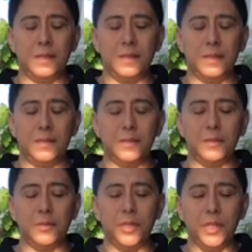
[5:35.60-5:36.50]
So
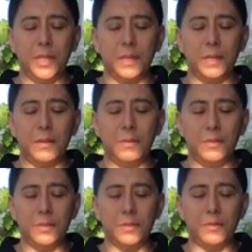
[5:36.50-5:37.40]
check
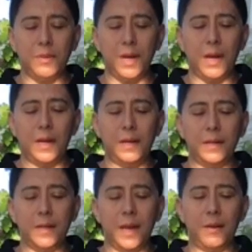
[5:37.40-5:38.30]
also your heart
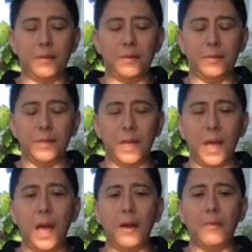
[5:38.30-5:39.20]
now.
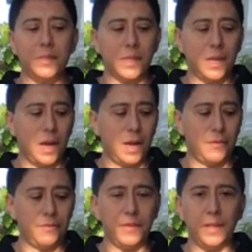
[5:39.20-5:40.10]
How is the heart
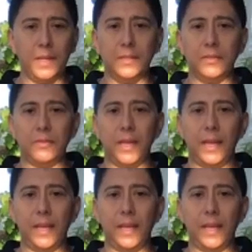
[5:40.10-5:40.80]
feeling today?